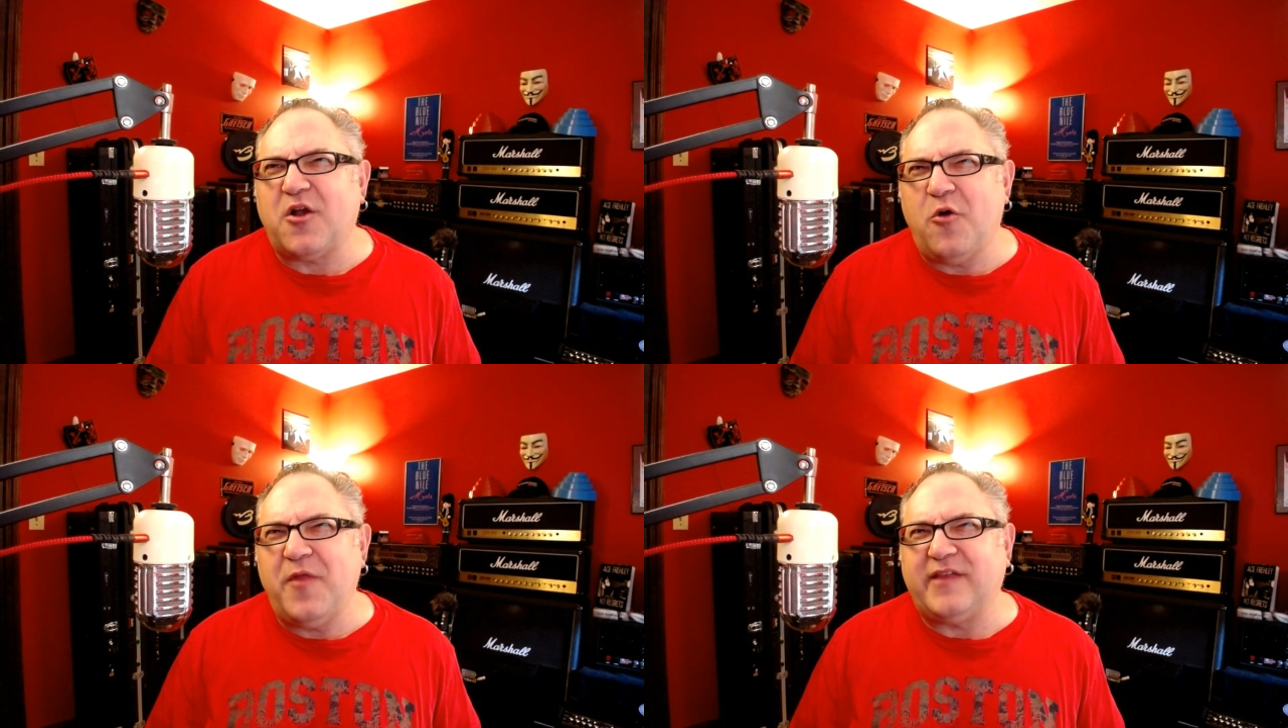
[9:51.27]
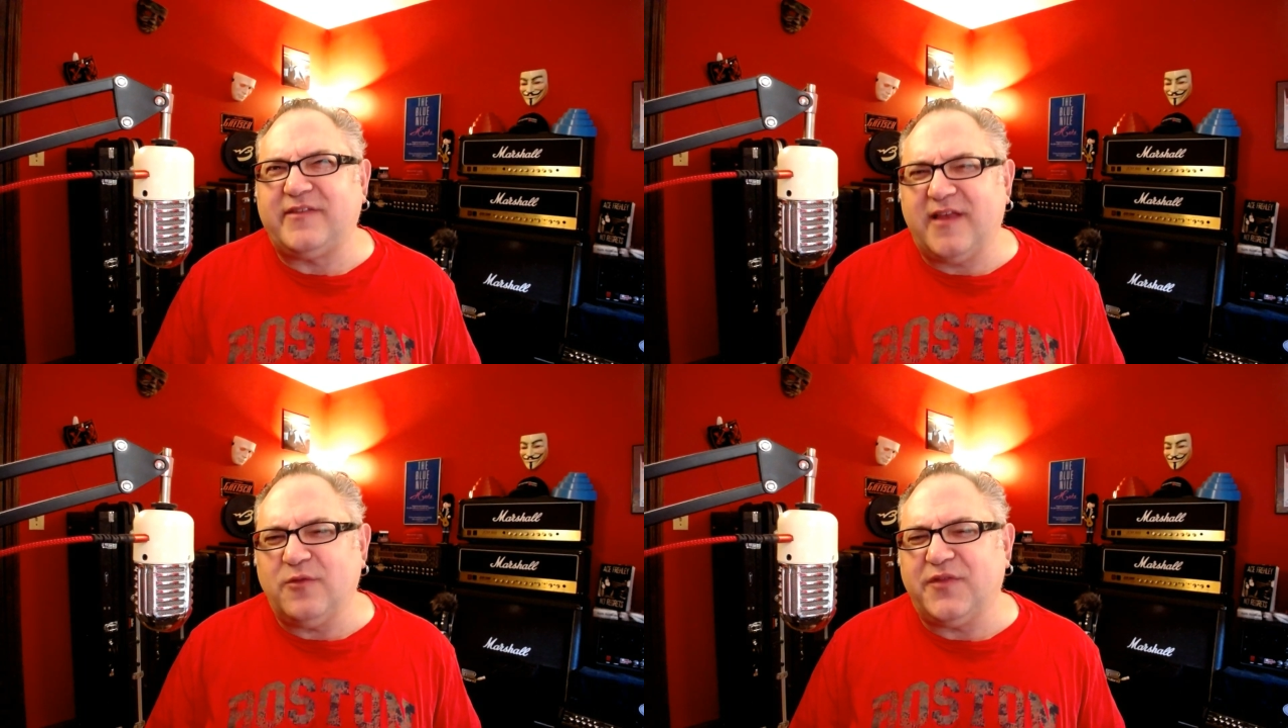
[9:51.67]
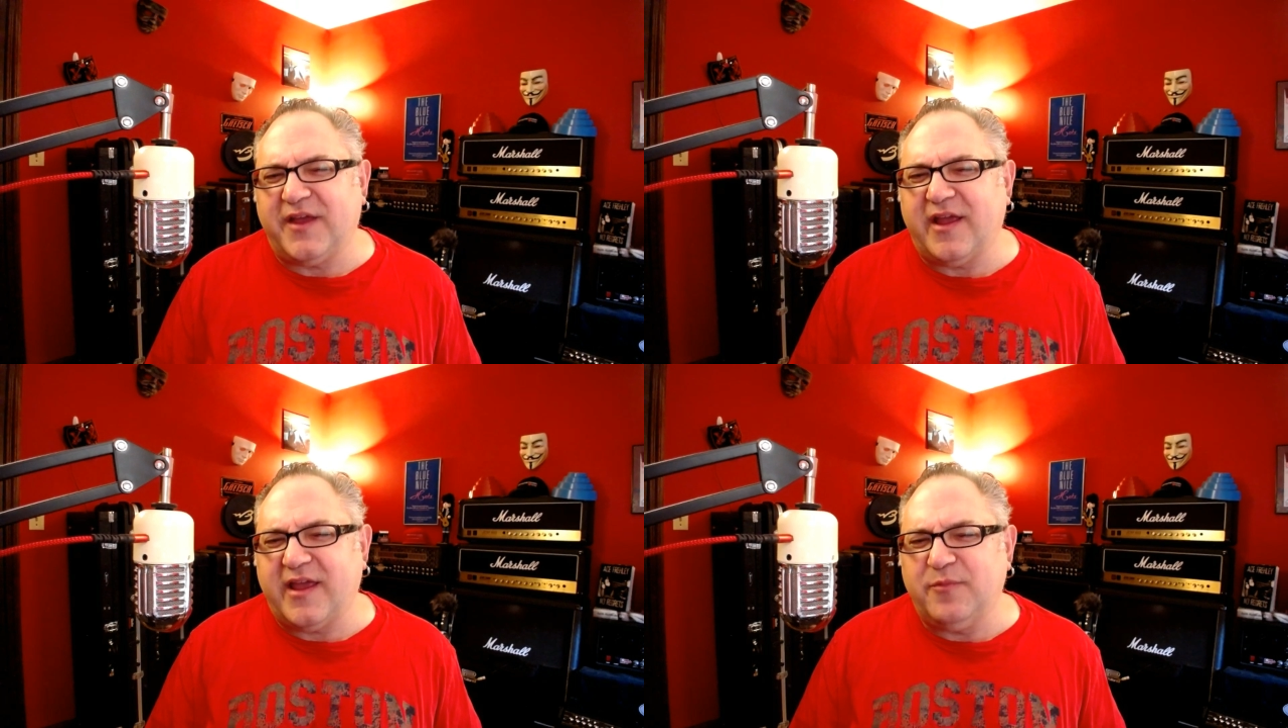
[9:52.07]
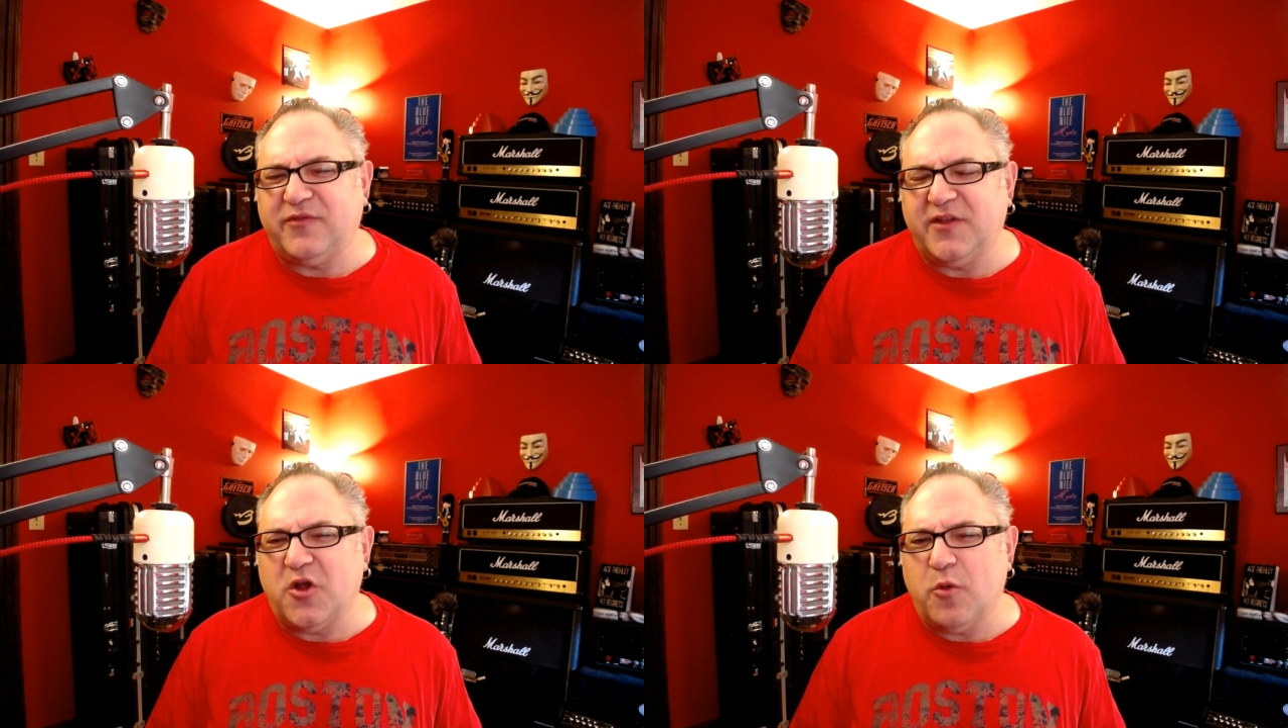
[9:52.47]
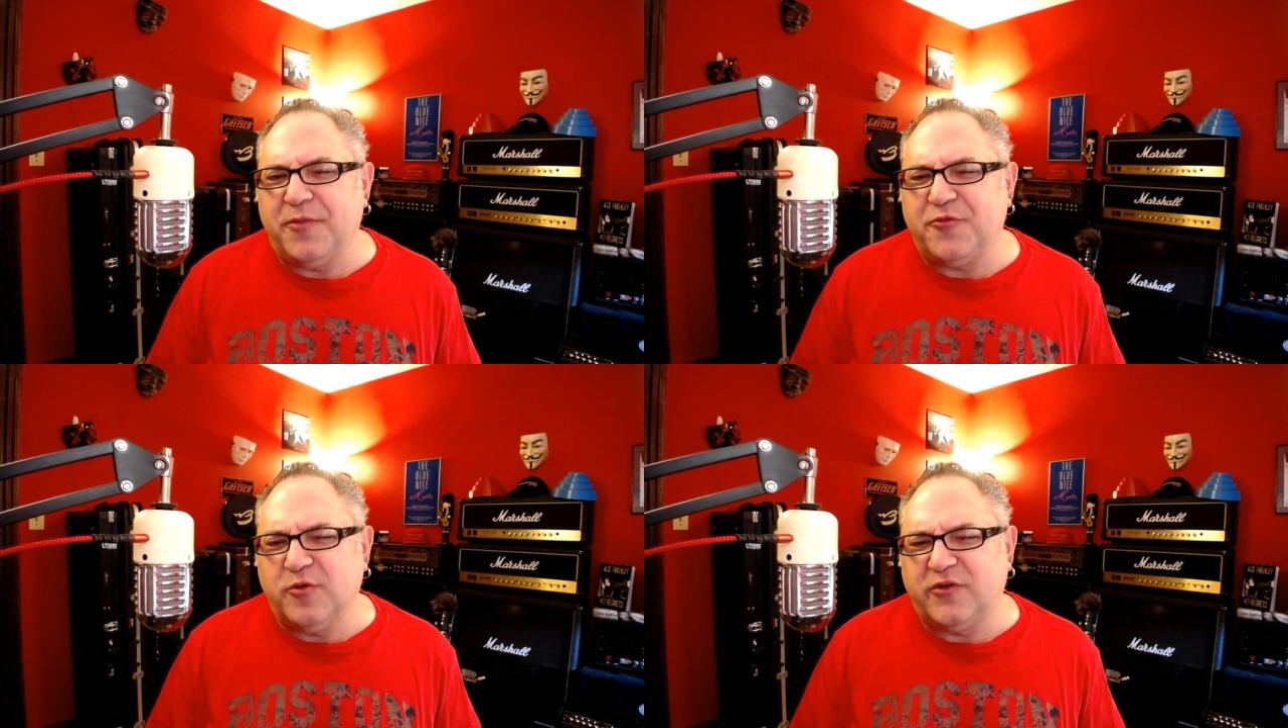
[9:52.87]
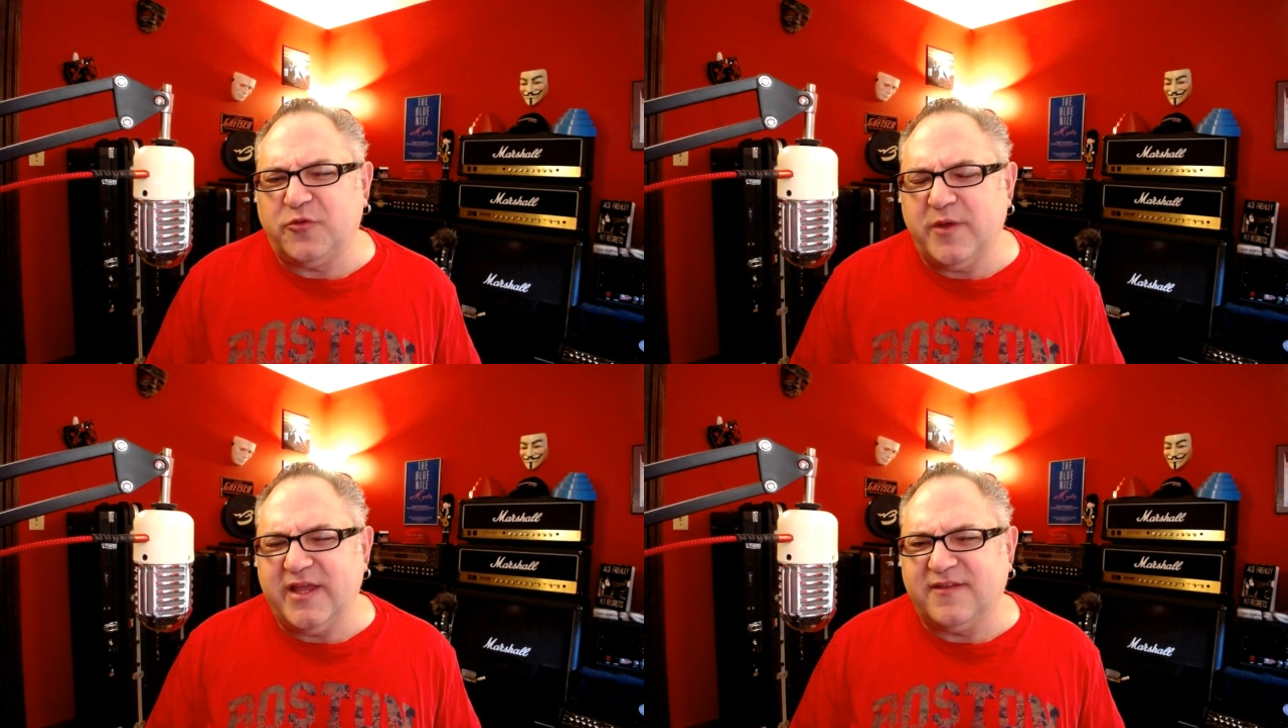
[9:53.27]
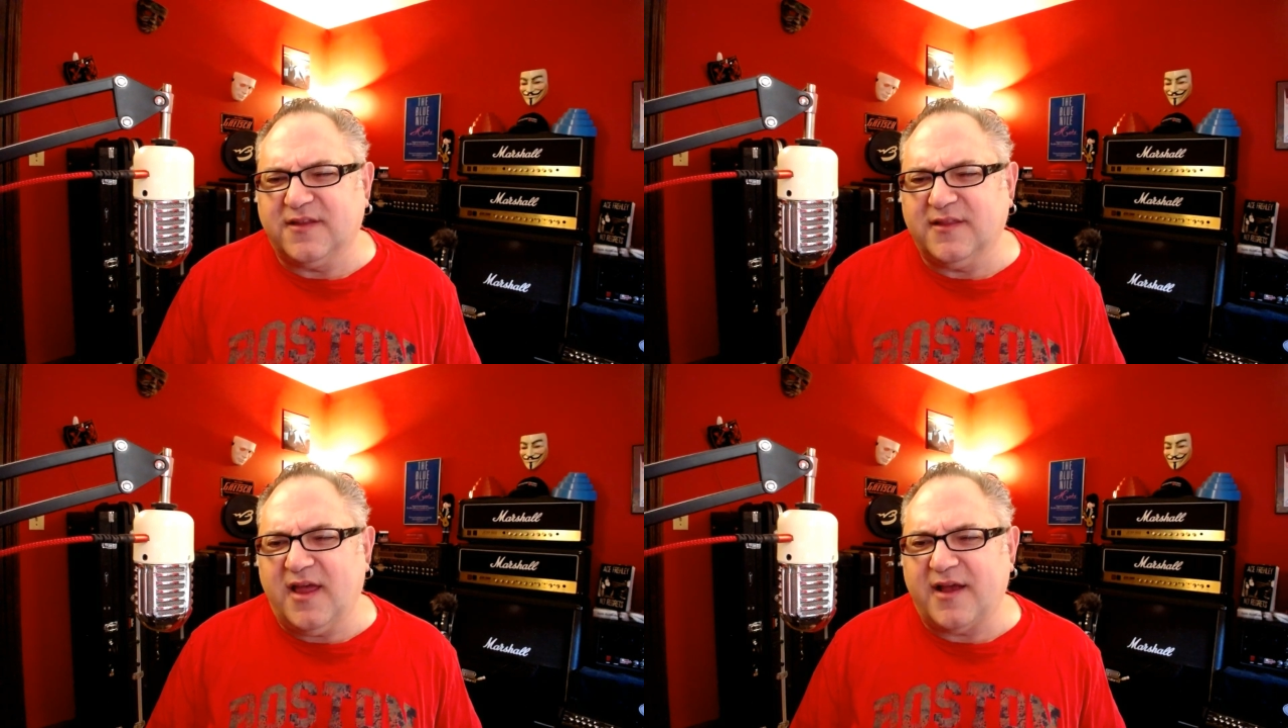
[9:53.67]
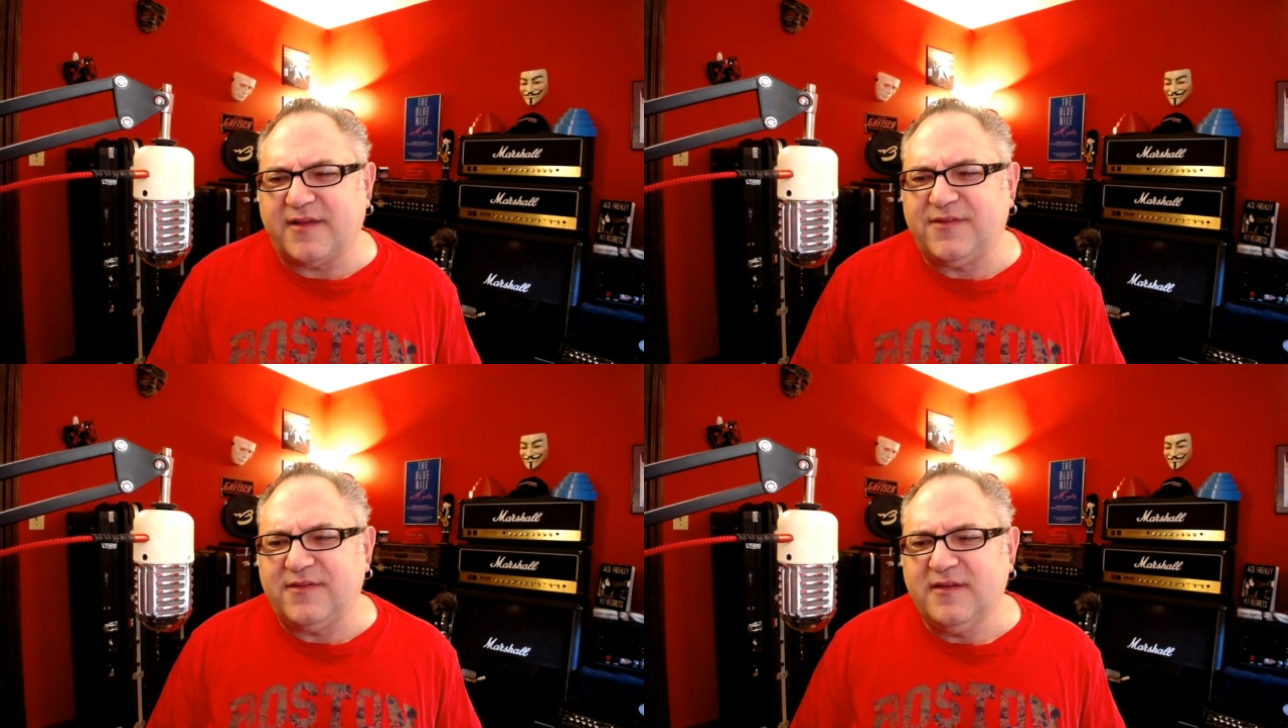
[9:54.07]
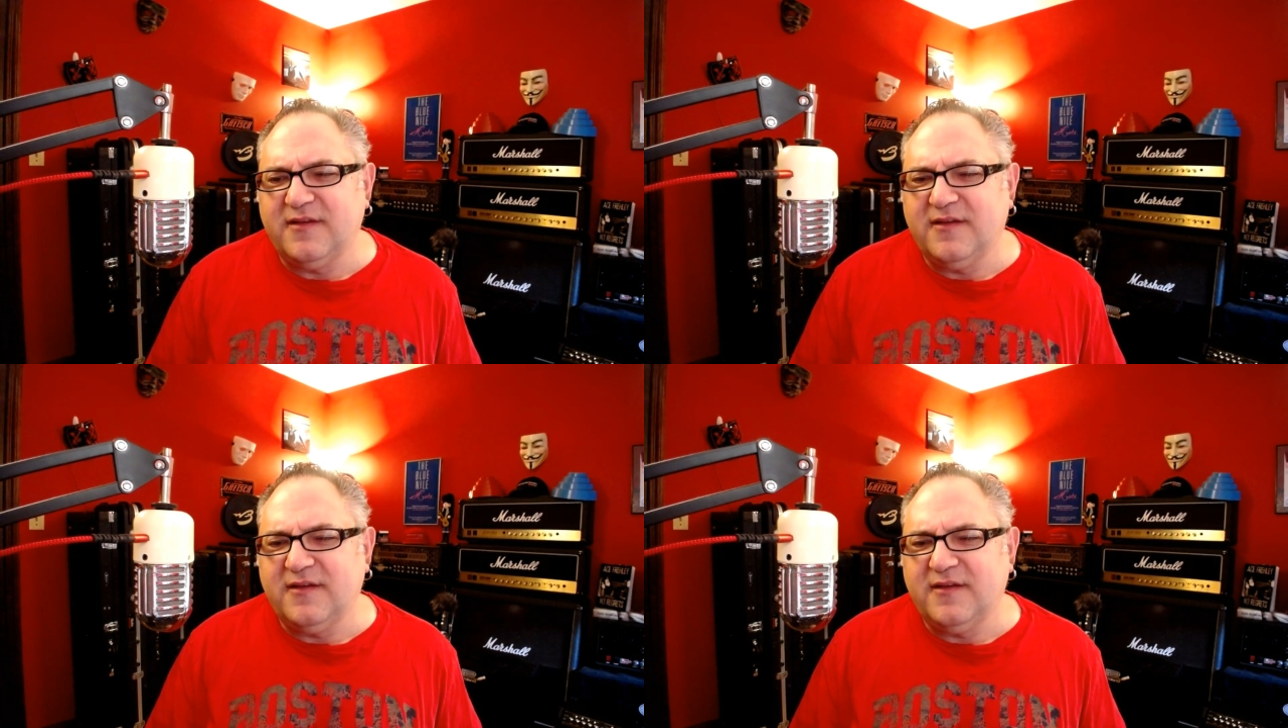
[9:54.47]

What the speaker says: oh, that sounds like a Gibson going through a Tweed Deluxe.